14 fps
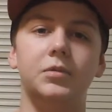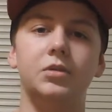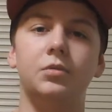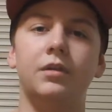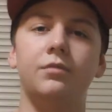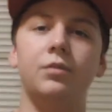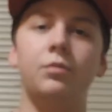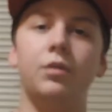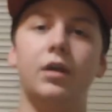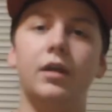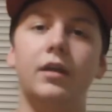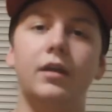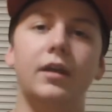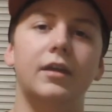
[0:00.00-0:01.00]
Do whatever you
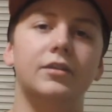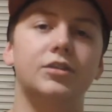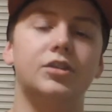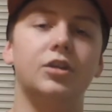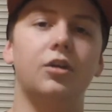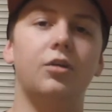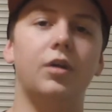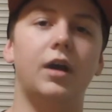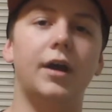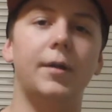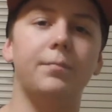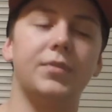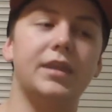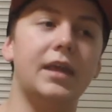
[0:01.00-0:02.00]
want.
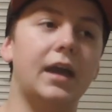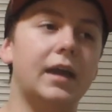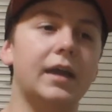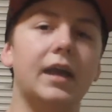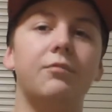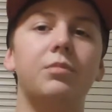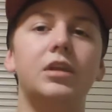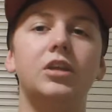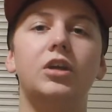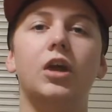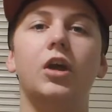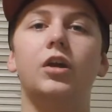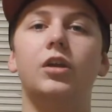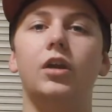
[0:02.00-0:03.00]
So, yeah, I have been
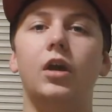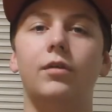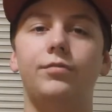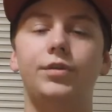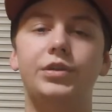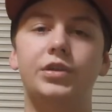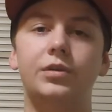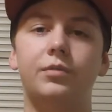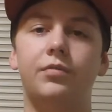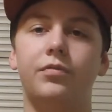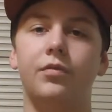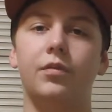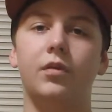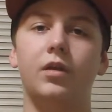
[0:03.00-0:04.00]
gone off YouTube
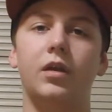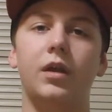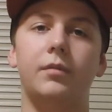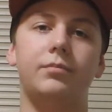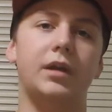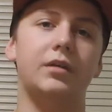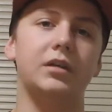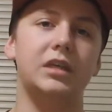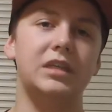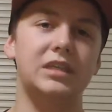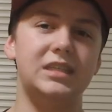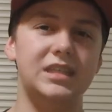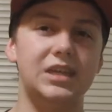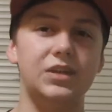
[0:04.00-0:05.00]
for about a
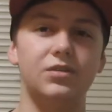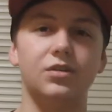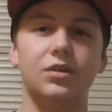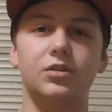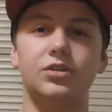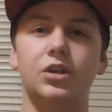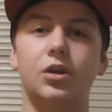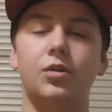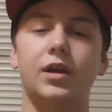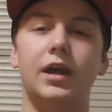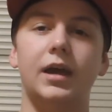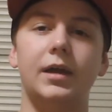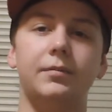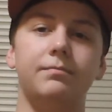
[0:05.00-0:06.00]
year or so,
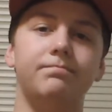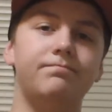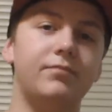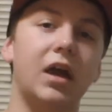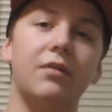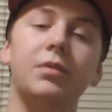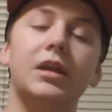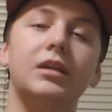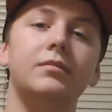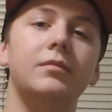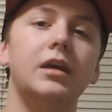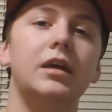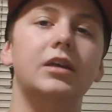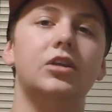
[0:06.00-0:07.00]
and I've been
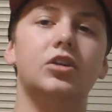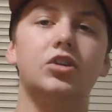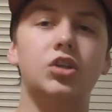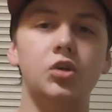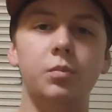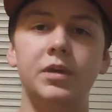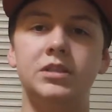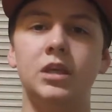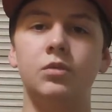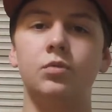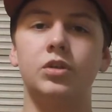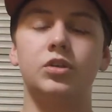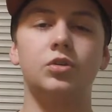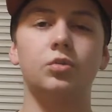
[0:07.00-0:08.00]
just too busy
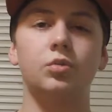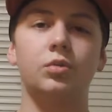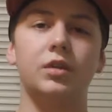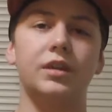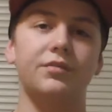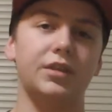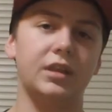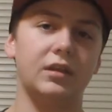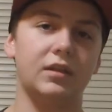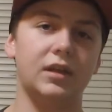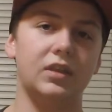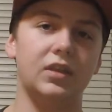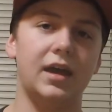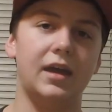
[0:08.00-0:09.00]
with school and everything
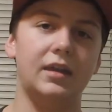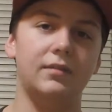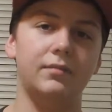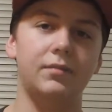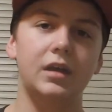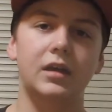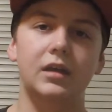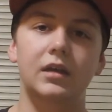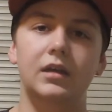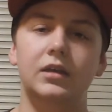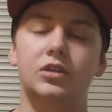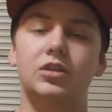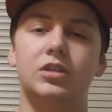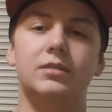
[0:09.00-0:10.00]
like that, and
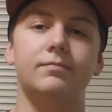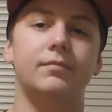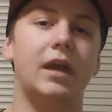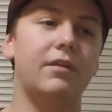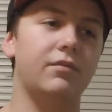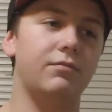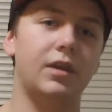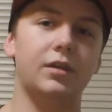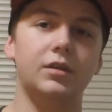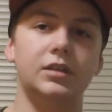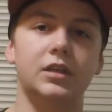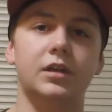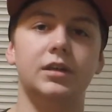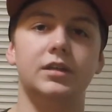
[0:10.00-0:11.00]
just haven't found
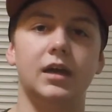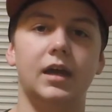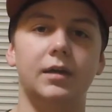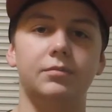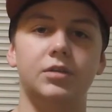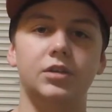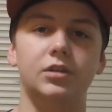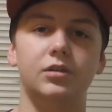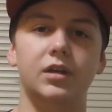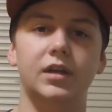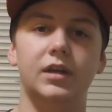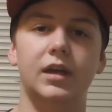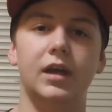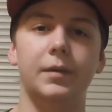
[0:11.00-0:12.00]
a ton of time to do
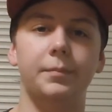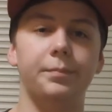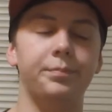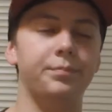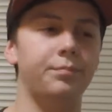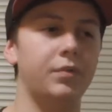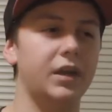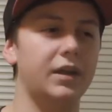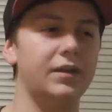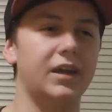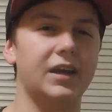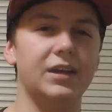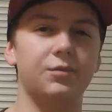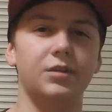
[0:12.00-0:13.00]
it. But I'm
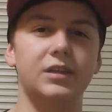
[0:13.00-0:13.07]
not going to